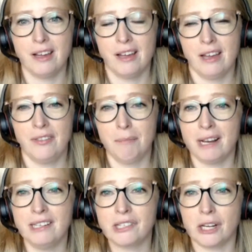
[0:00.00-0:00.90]
And then by
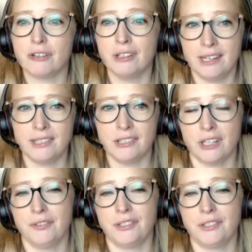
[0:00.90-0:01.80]
decentralizing
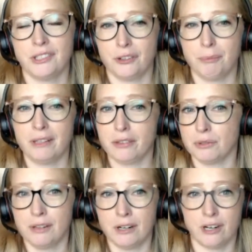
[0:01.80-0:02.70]
services from like
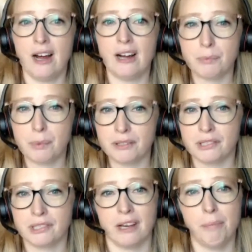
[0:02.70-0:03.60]
those larger hospitals
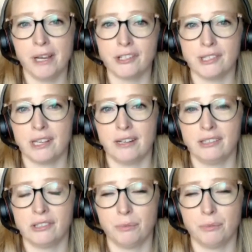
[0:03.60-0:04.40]
to outpatient settings,